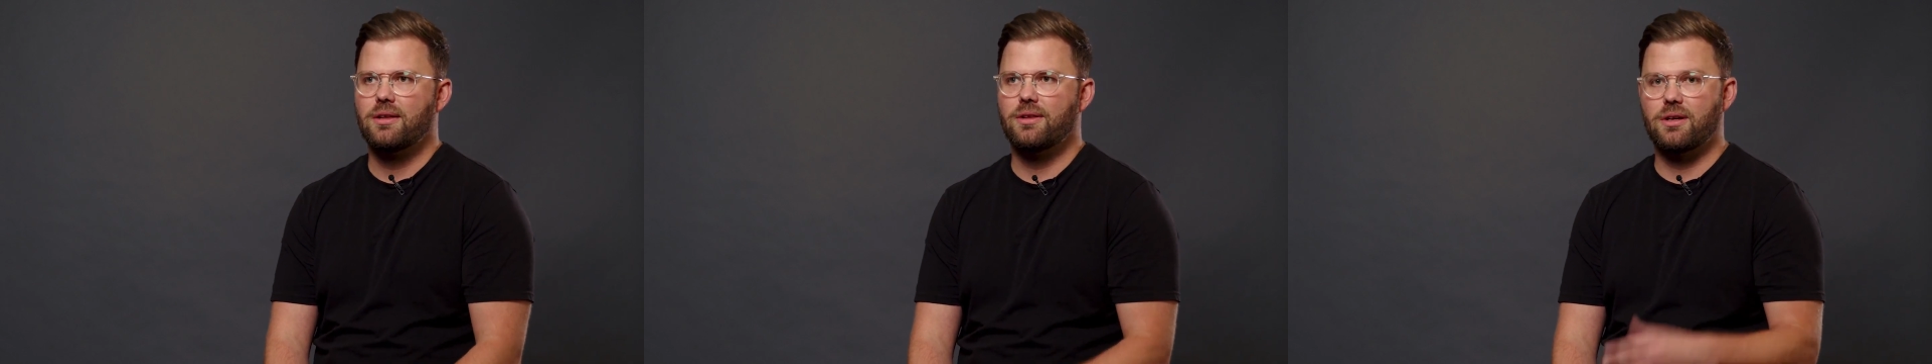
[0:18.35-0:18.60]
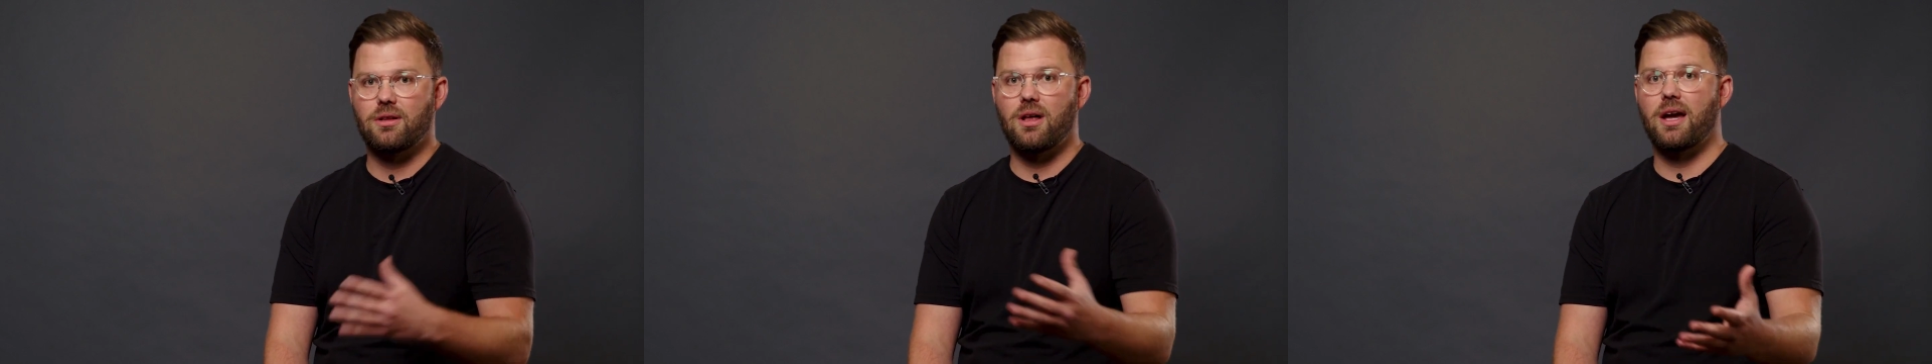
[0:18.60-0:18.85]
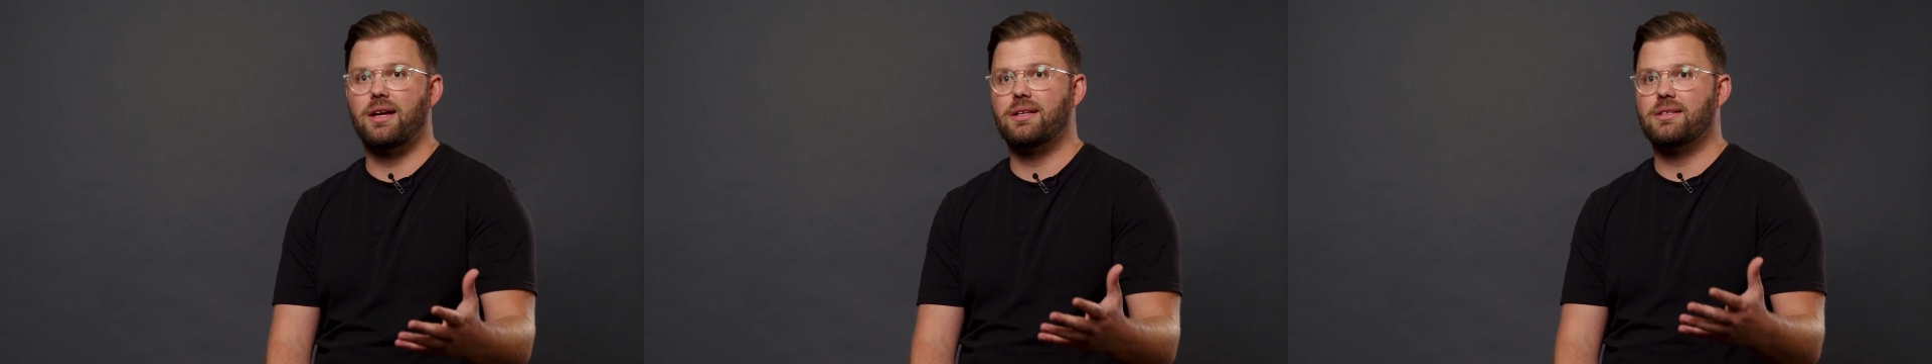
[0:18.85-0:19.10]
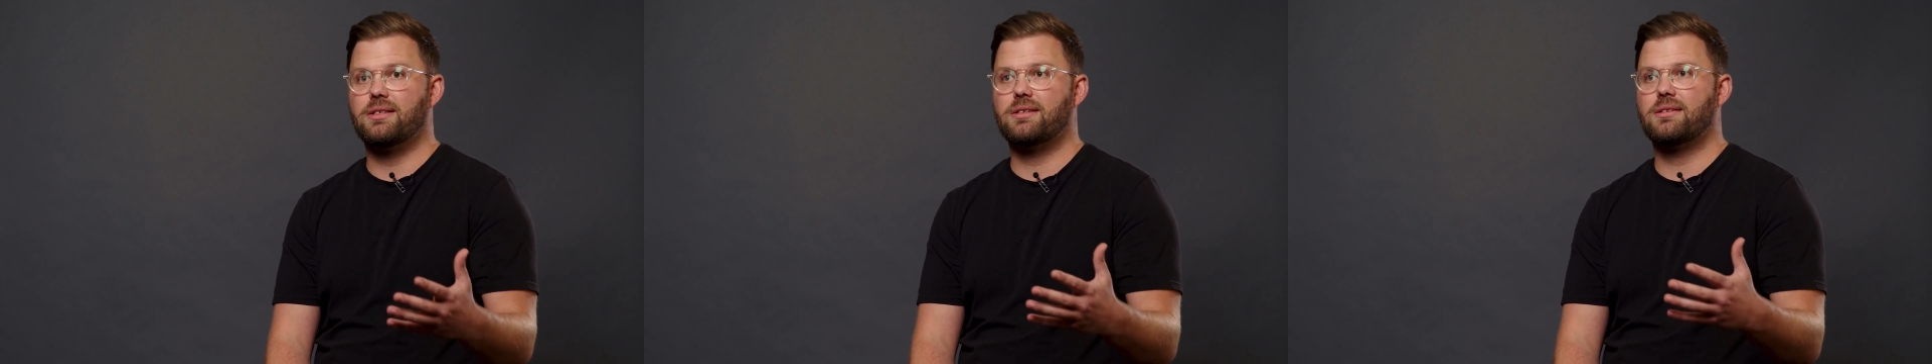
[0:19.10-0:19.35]
the
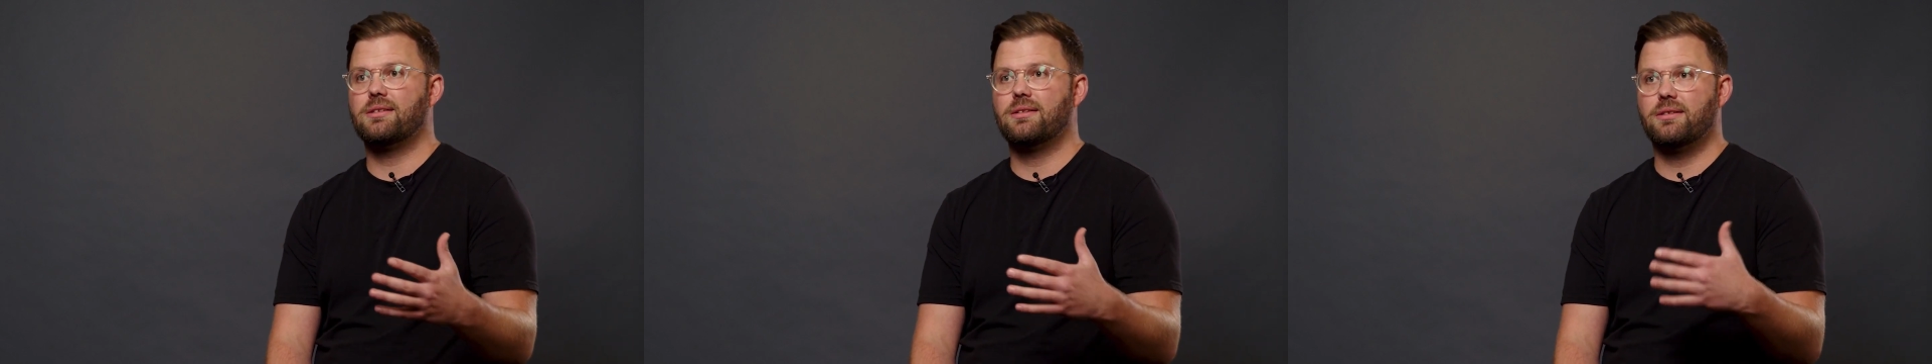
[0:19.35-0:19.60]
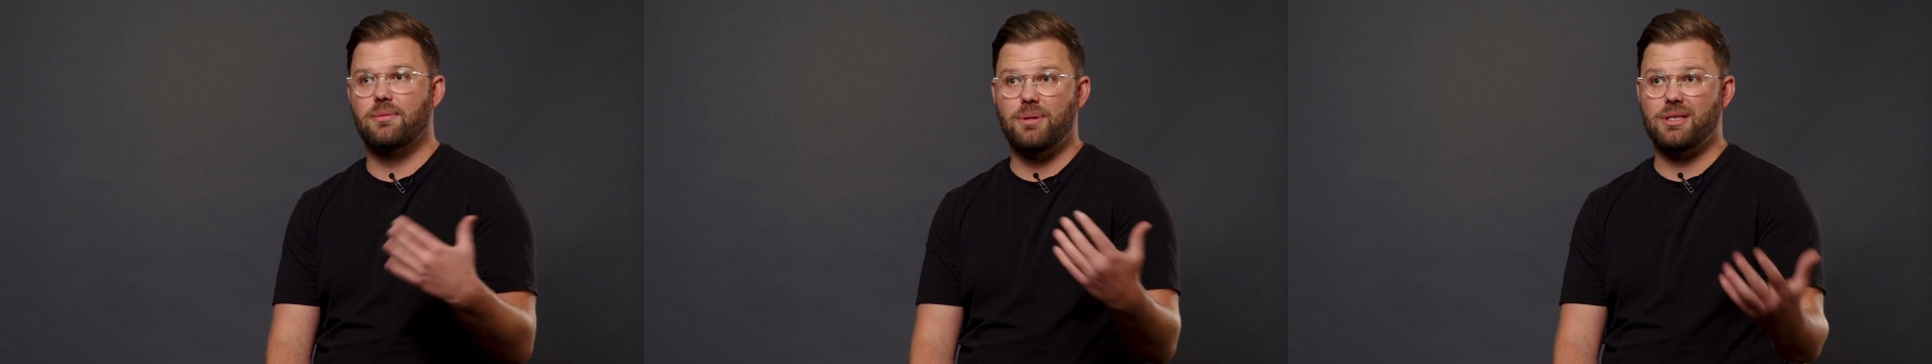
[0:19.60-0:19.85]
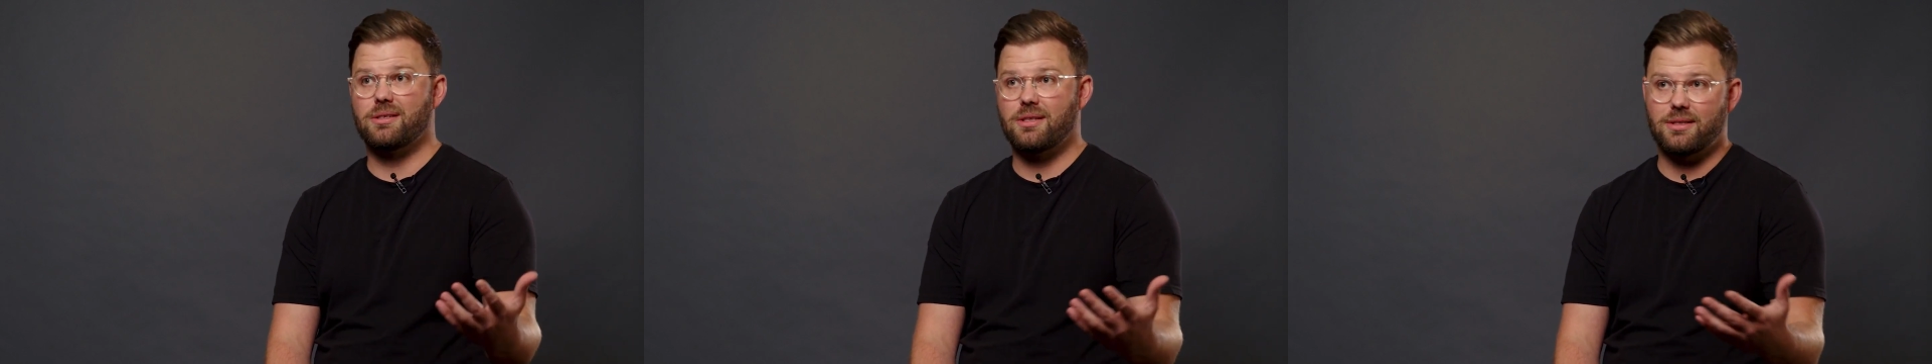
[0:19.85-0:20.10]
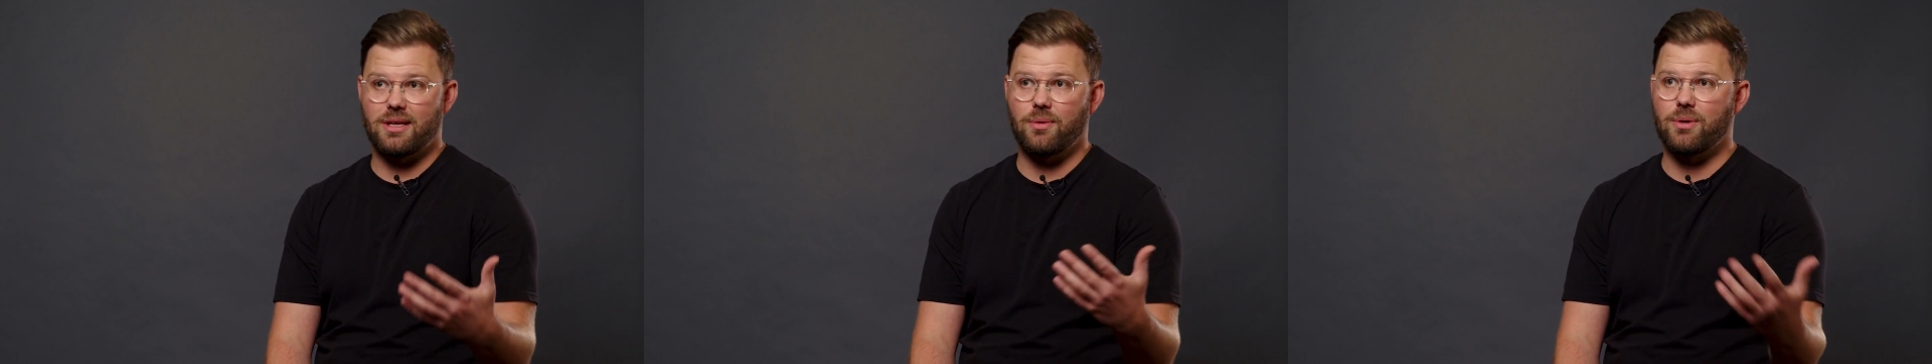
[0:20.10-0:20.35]
clients, the
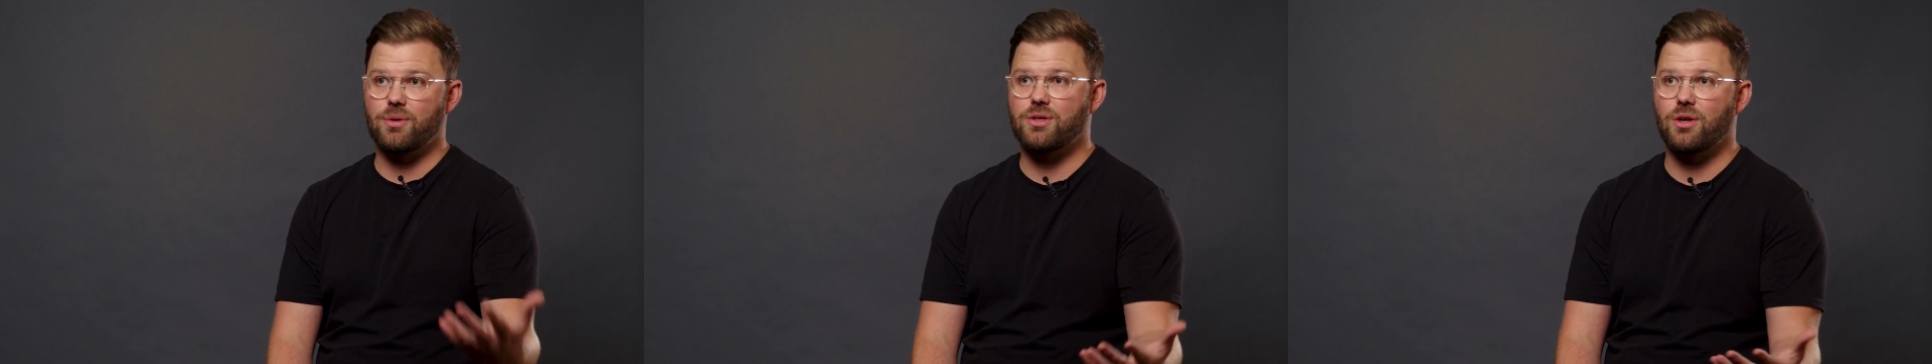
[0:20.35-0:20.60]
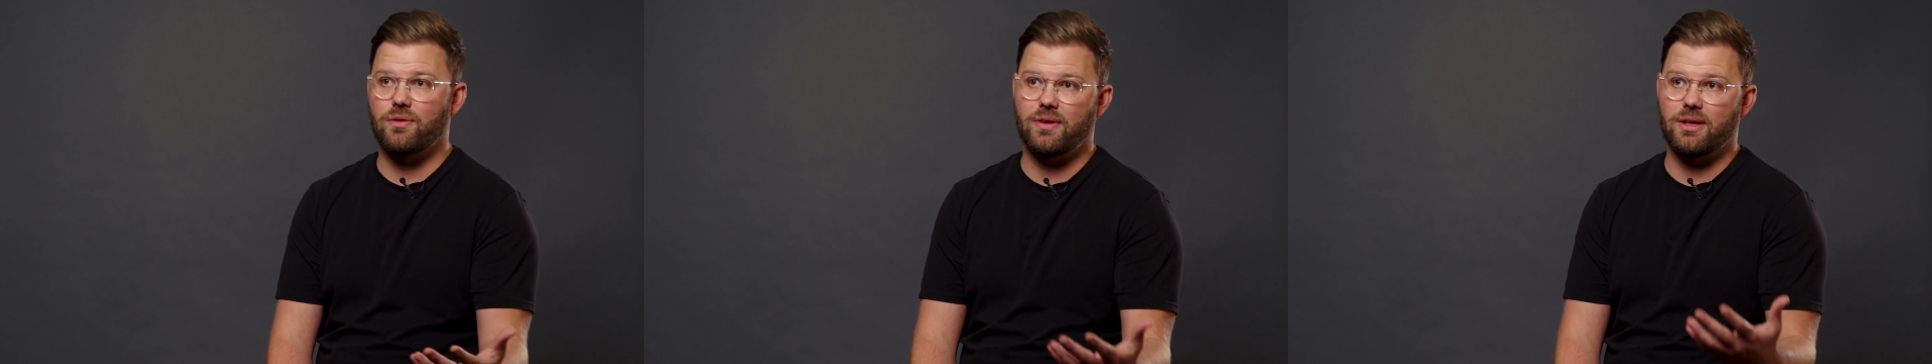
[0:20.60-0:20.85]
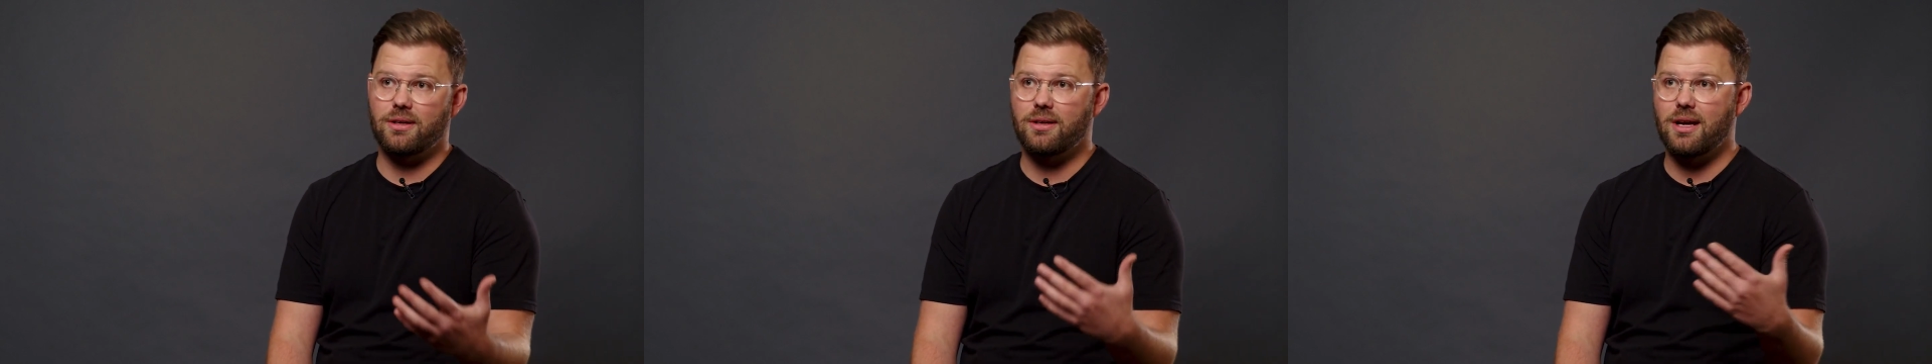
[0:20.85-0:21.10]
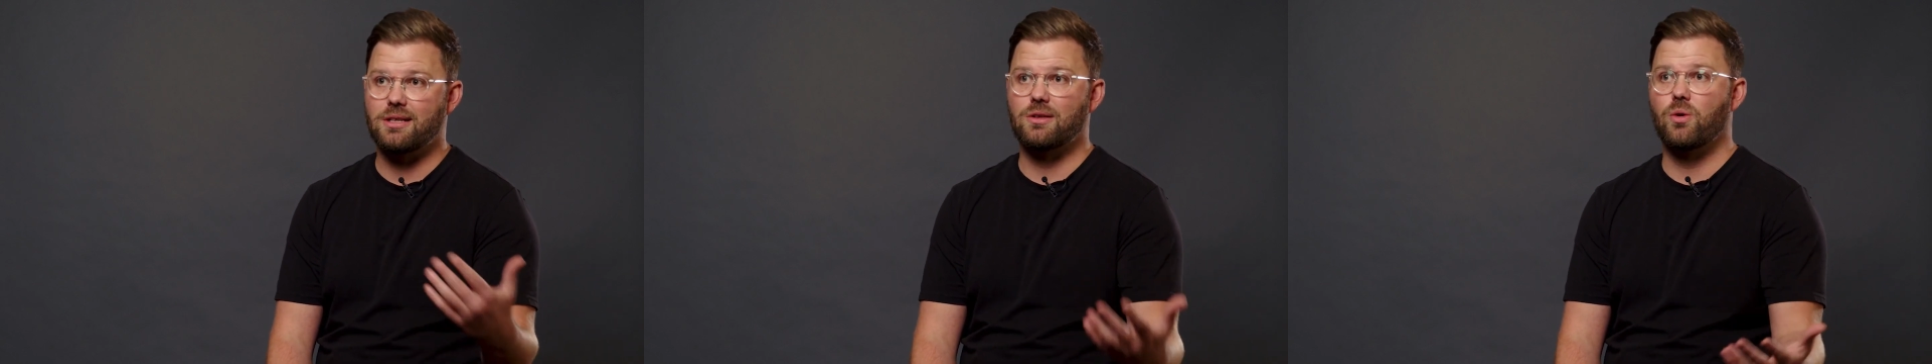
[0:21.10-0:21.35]
businesses that we were serving
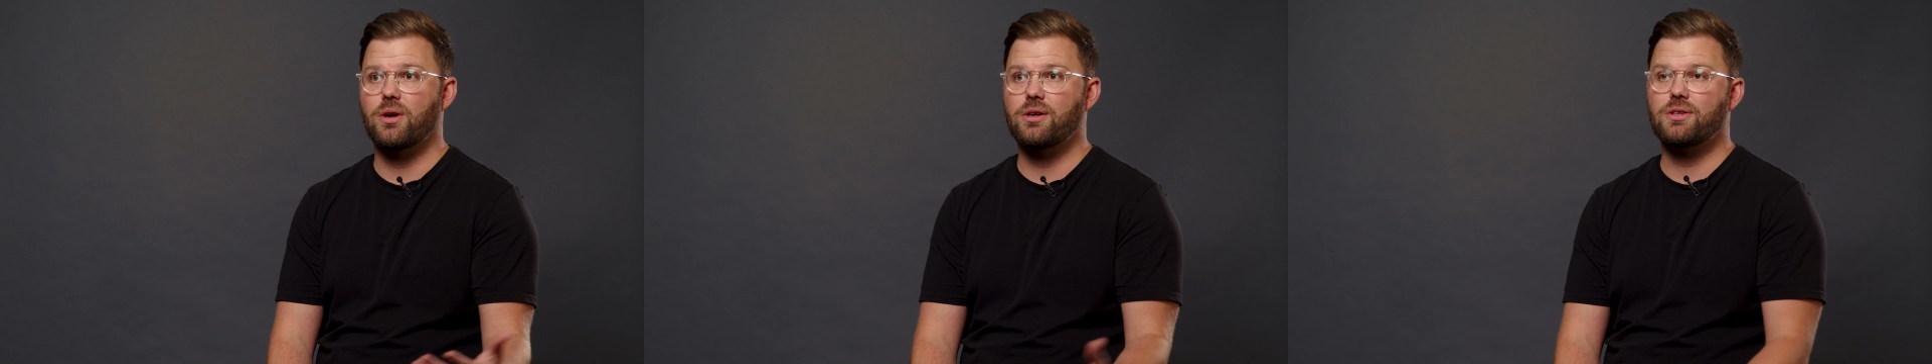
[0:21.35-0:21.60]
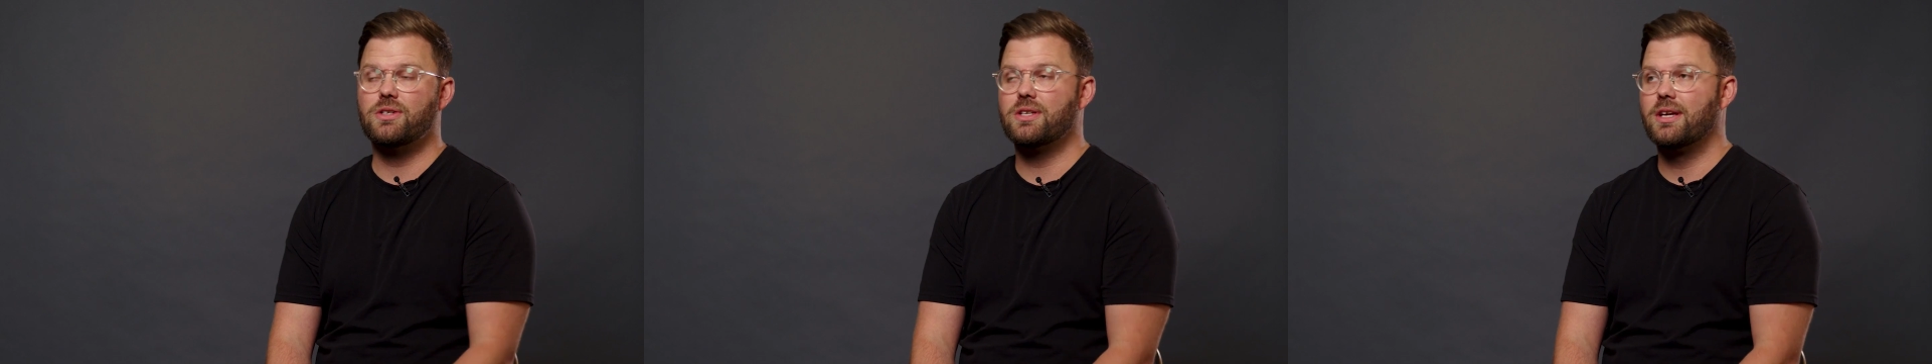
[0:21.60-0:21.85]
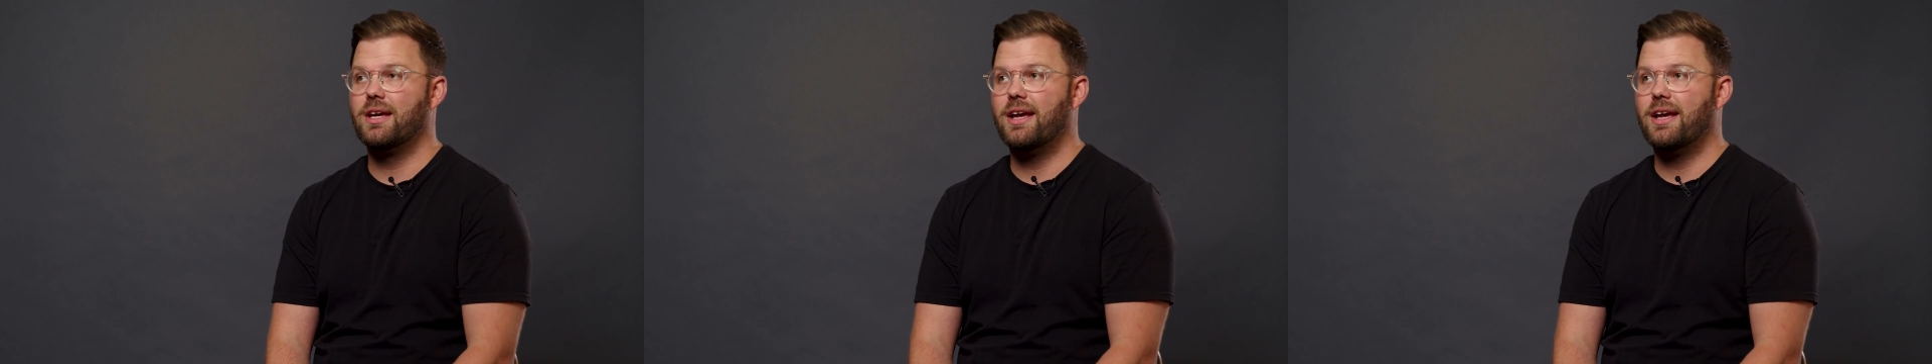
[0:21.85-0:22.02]
as lawyers,